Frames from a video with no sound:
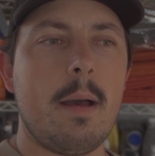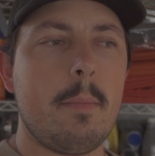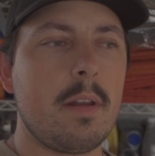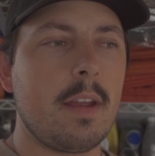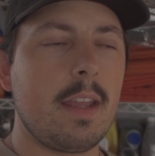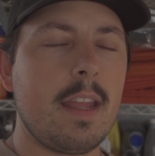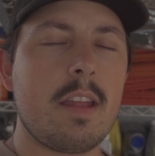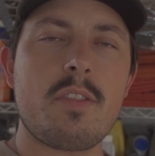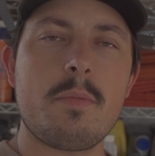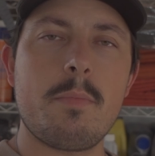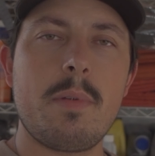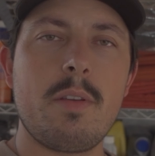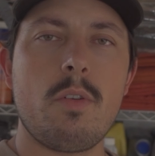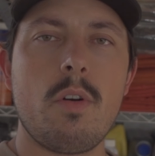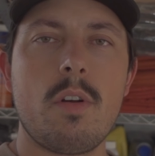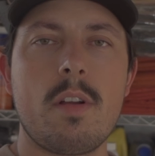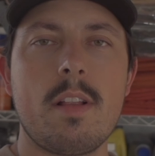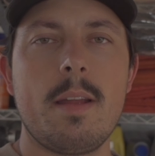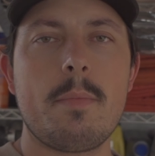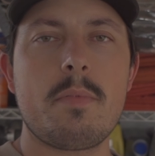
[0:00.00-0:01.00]
I'm gonna get some
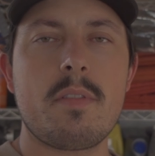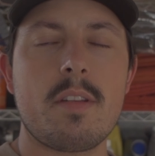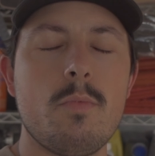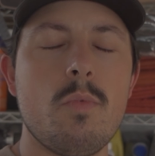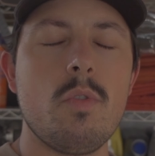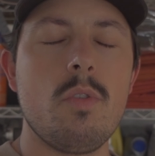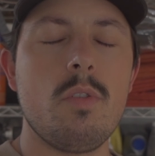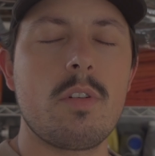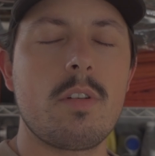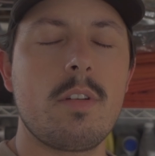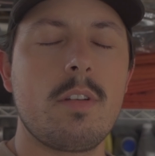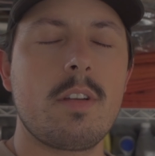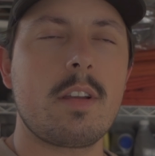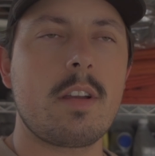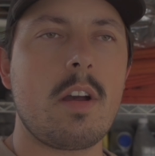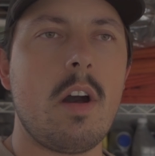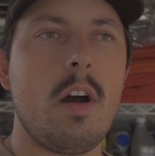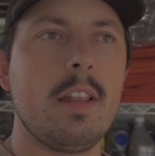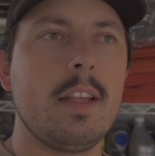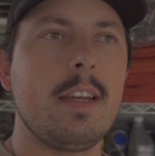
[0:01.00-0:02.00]
B-roll clips and we'll
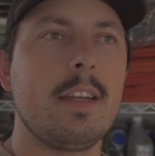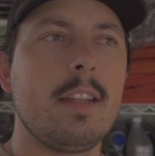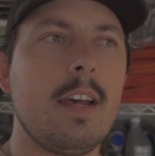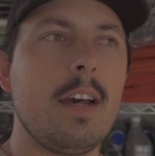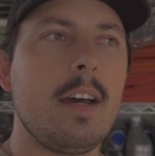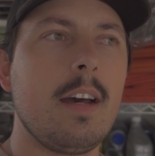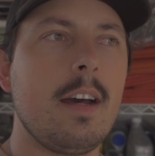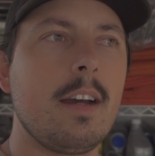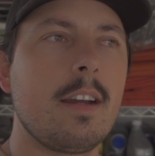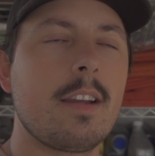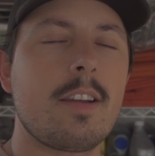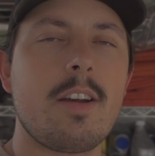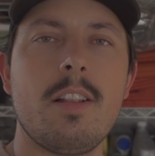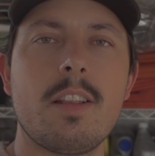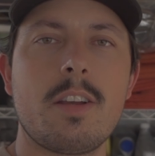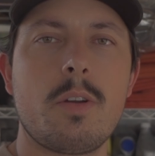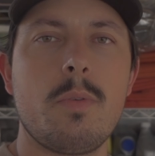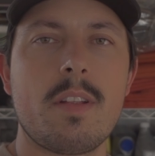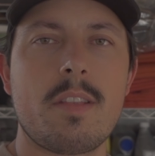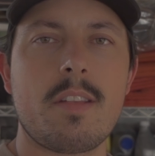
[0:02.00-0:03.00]
call it
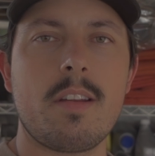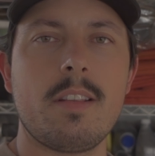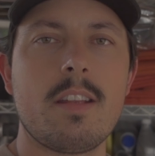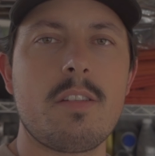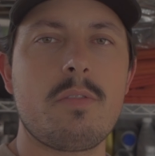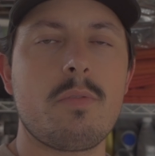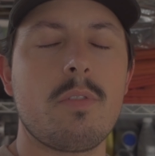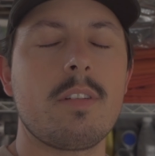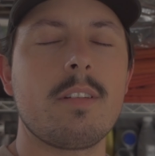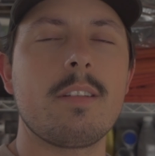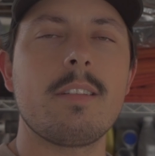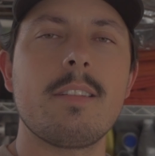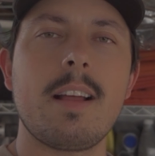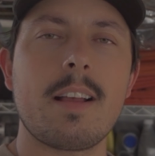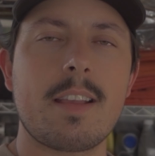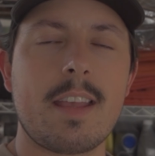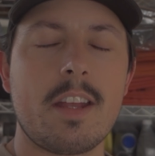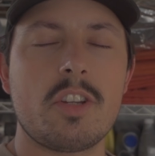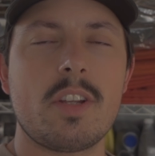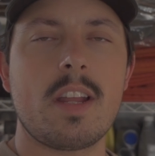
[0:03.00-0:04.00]
quits on this one.
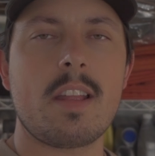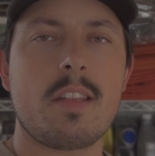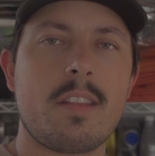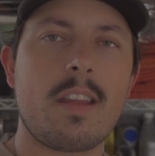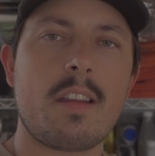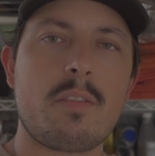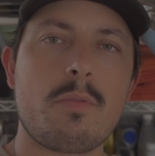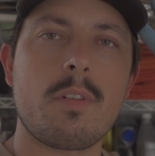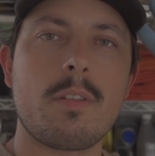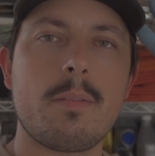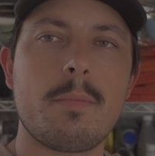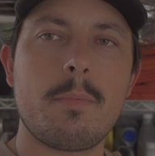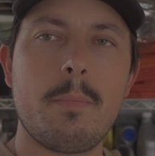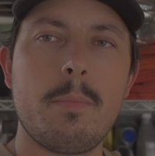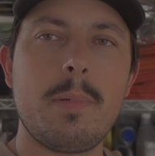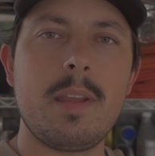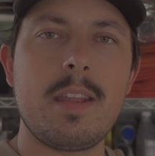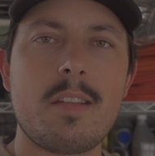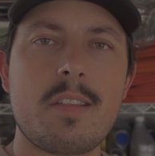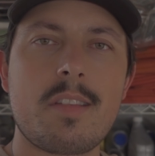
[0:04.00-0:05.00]
I'll catch you guys in the next one.
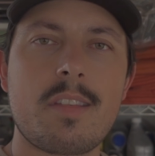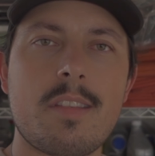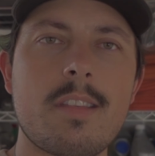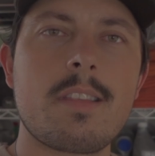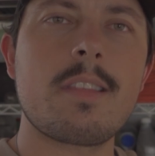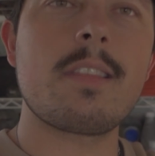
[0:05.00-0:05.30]
Peace.